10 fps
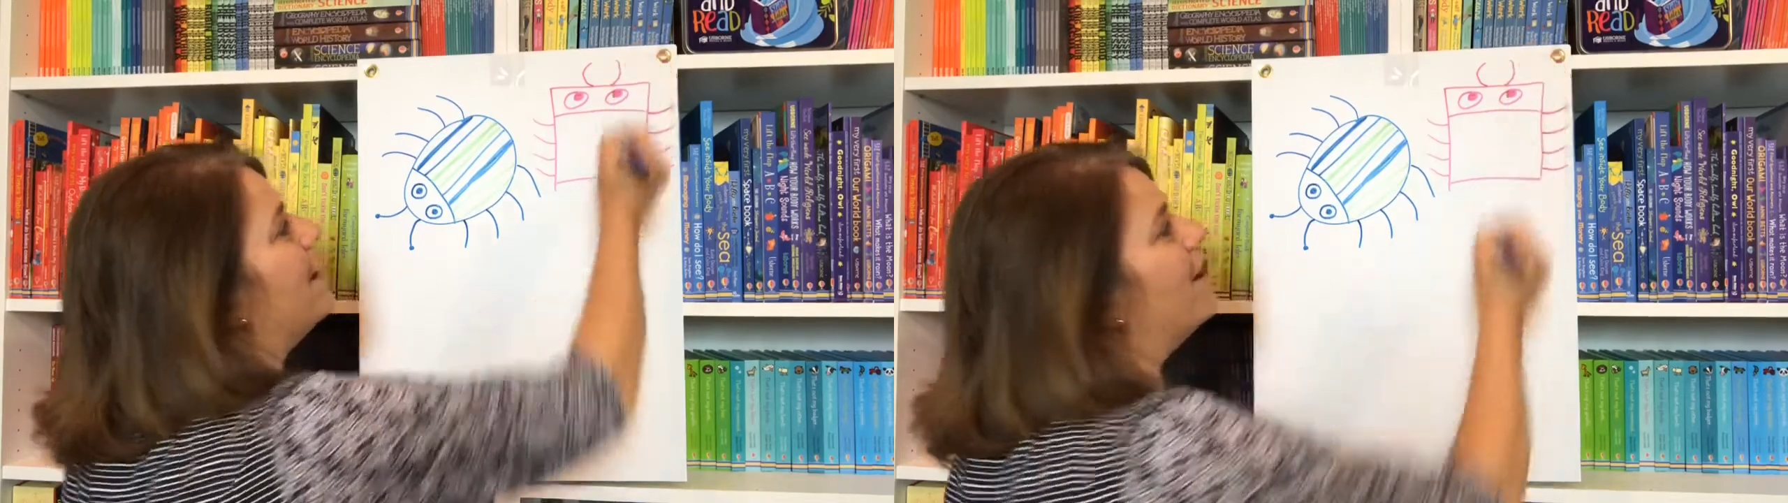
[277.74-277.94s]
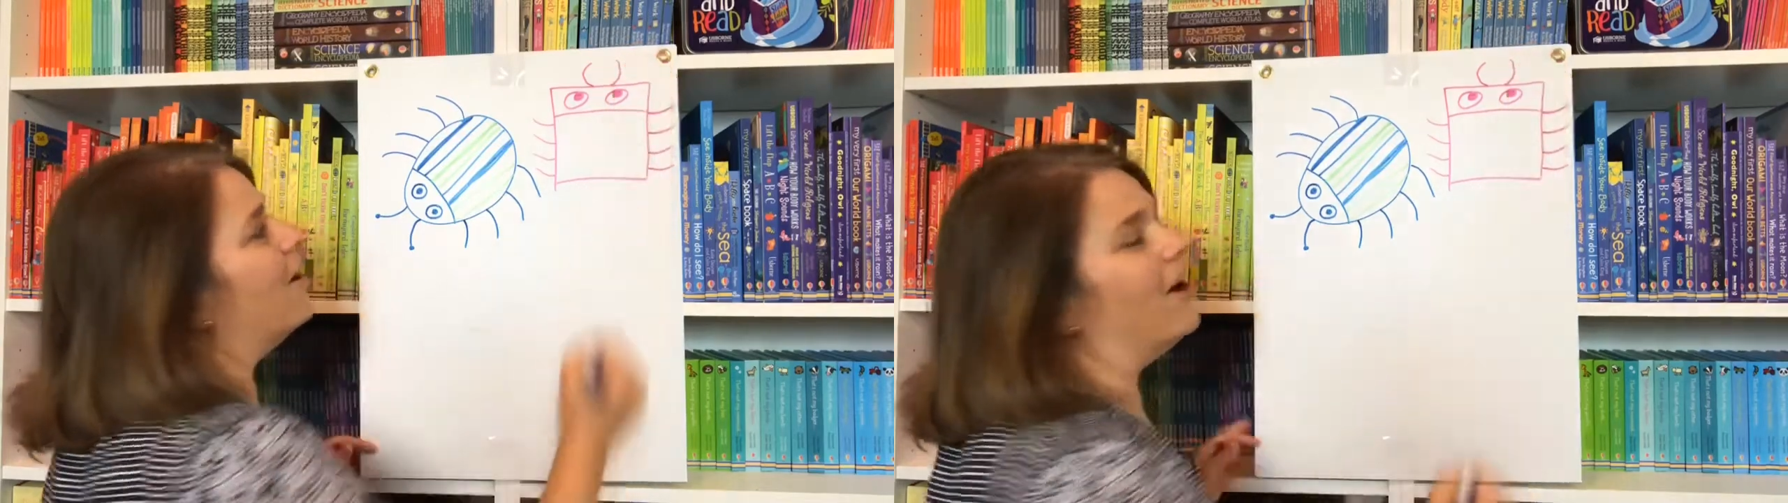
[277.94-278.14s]

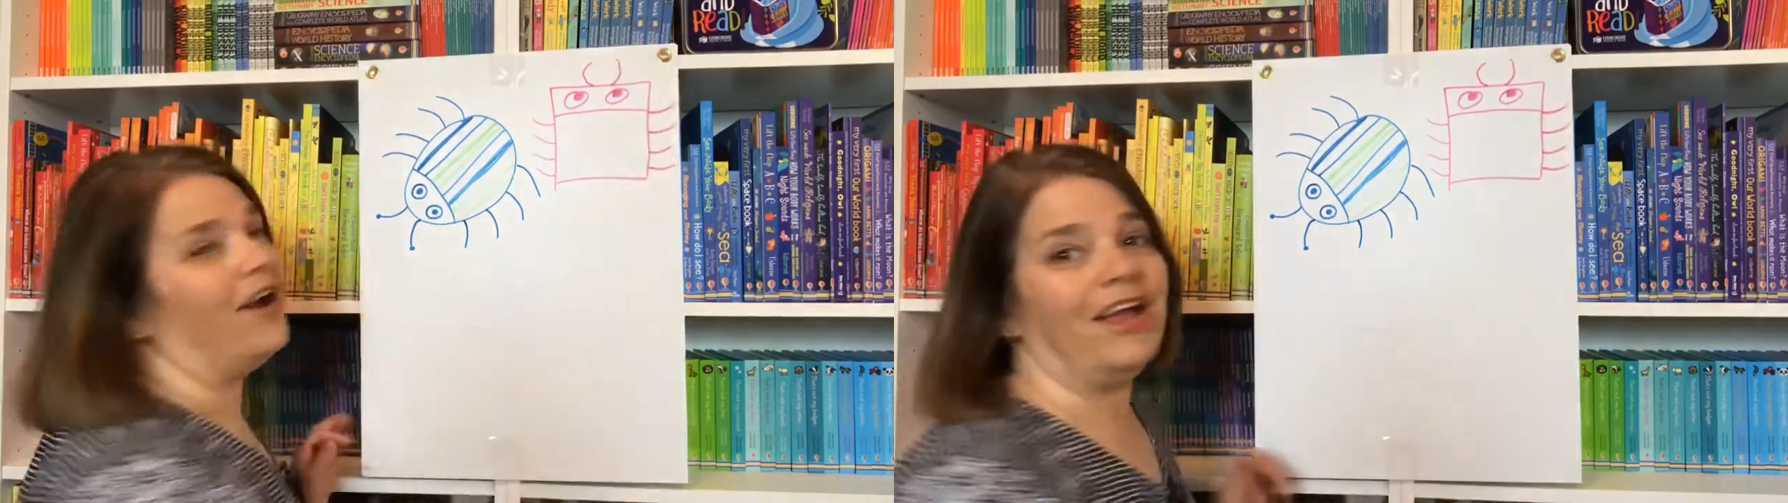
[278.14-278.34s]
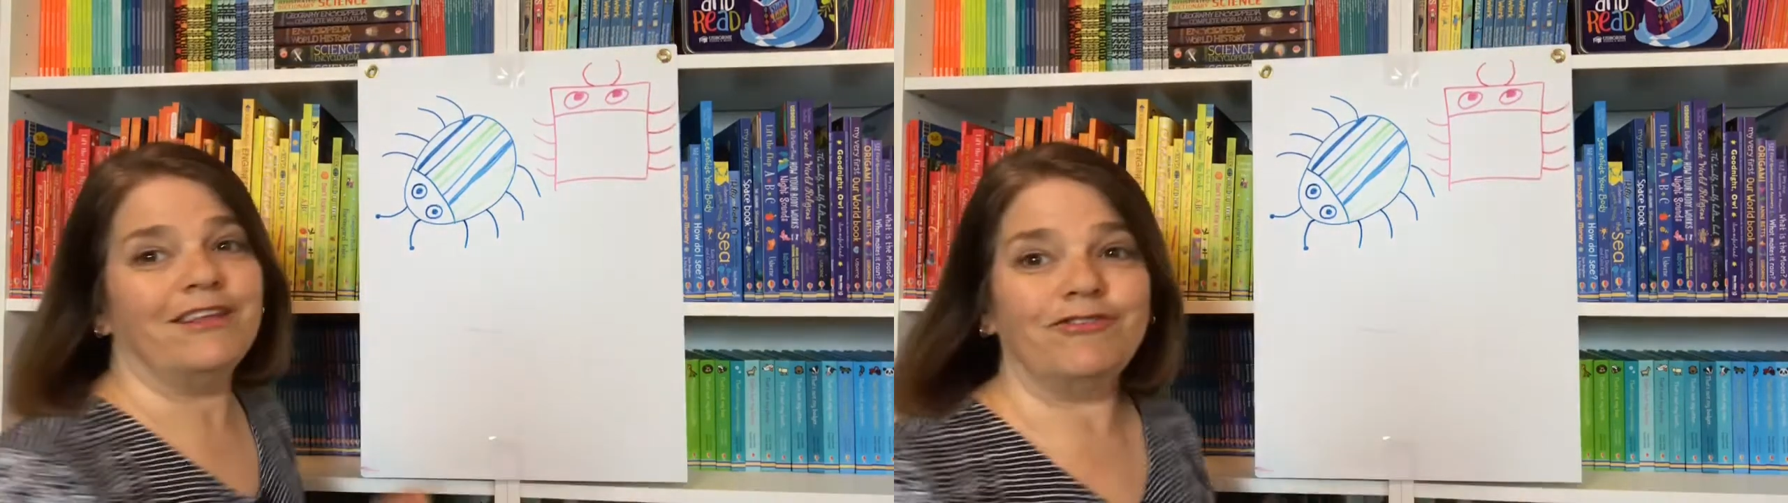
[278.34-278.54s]
are
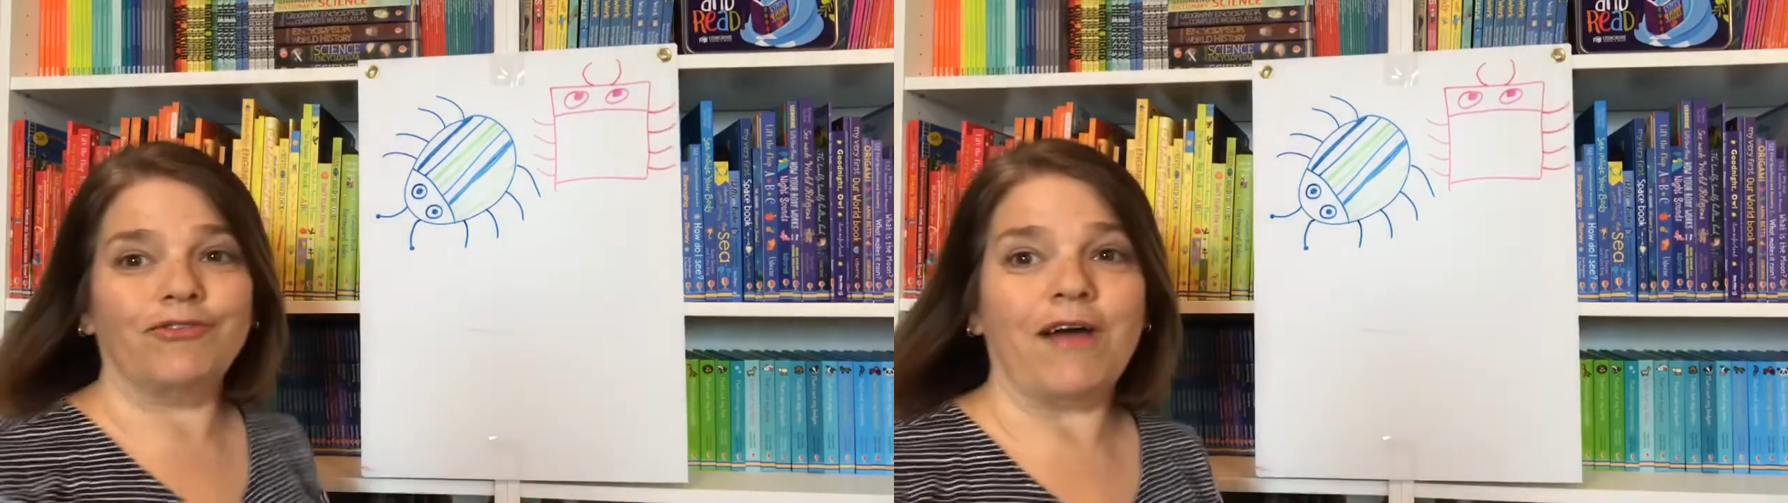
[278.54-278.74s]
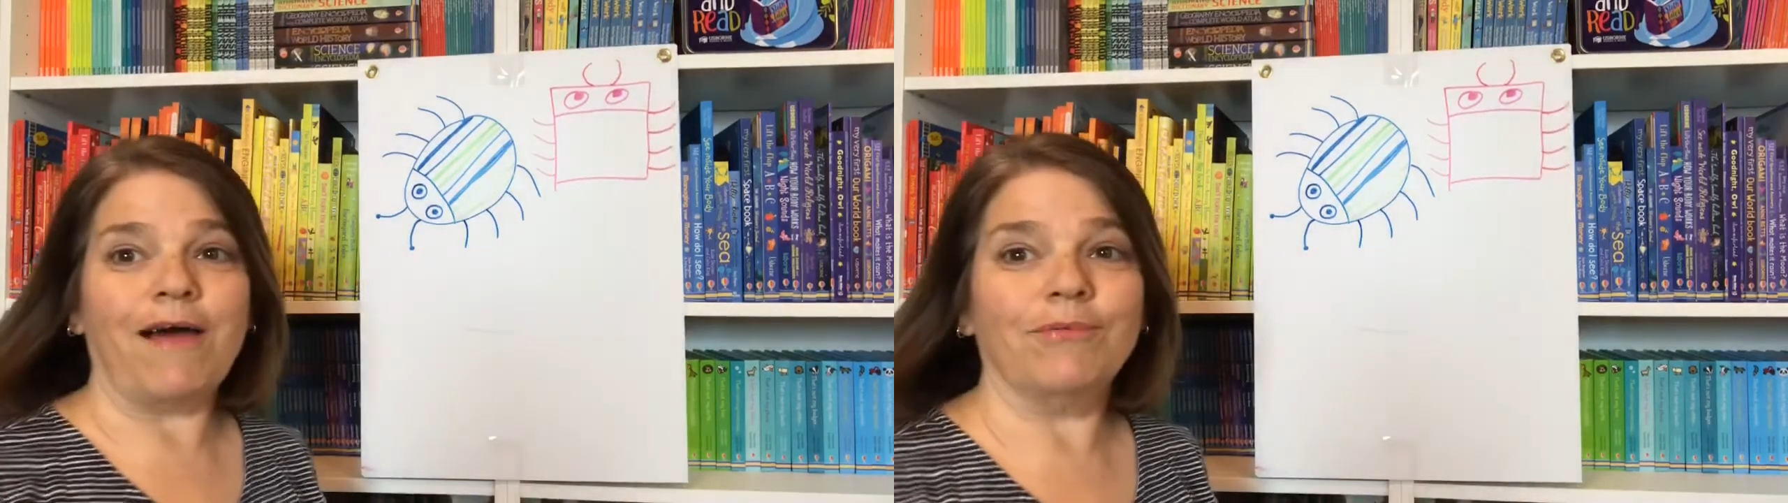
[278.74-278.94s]
his
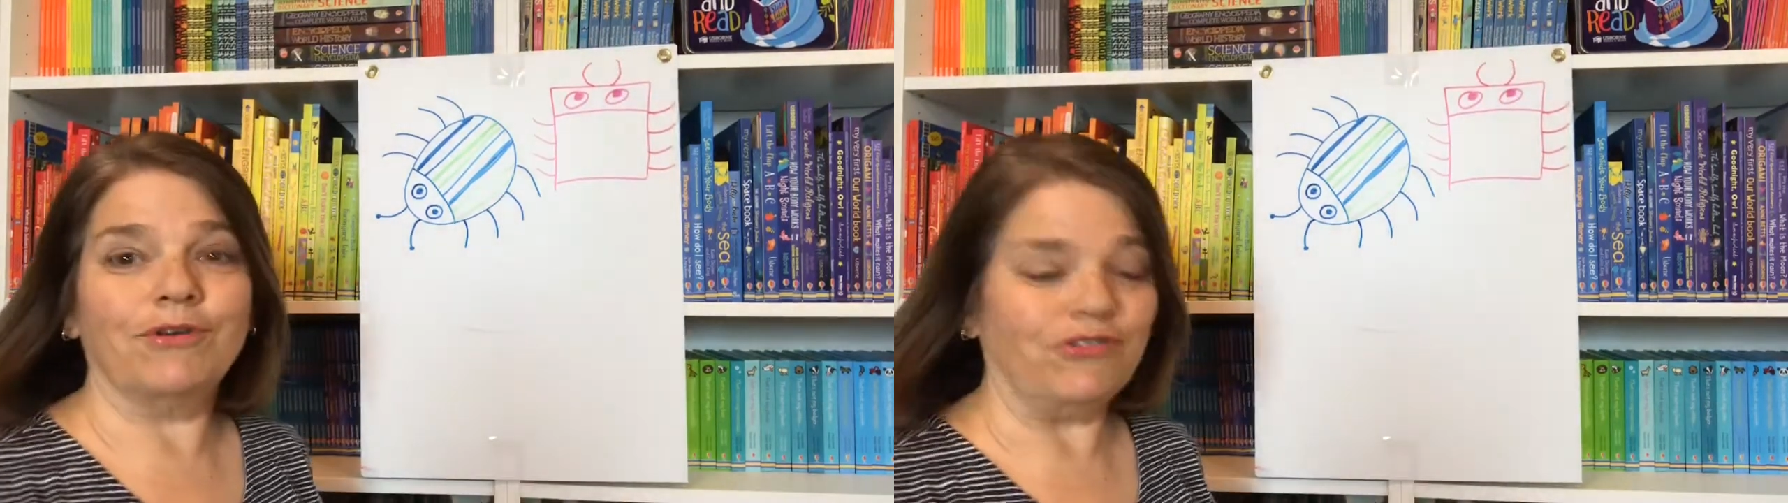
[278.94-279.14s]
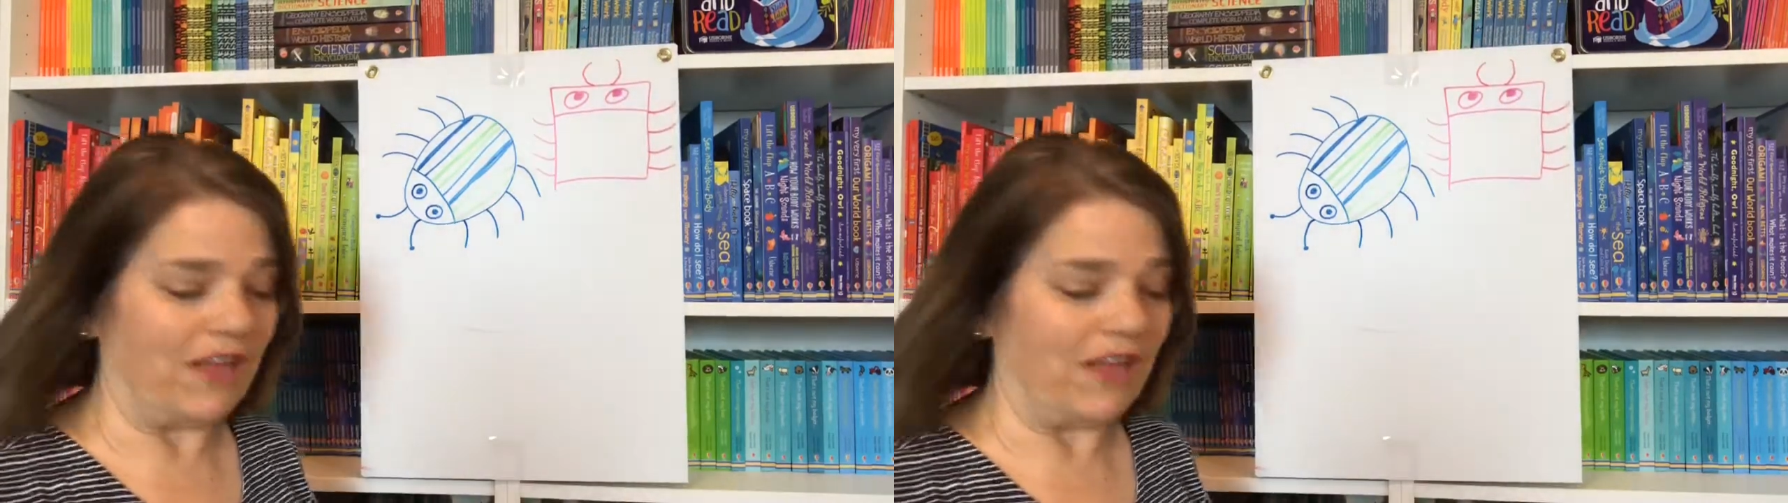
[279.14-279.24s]
grabbers.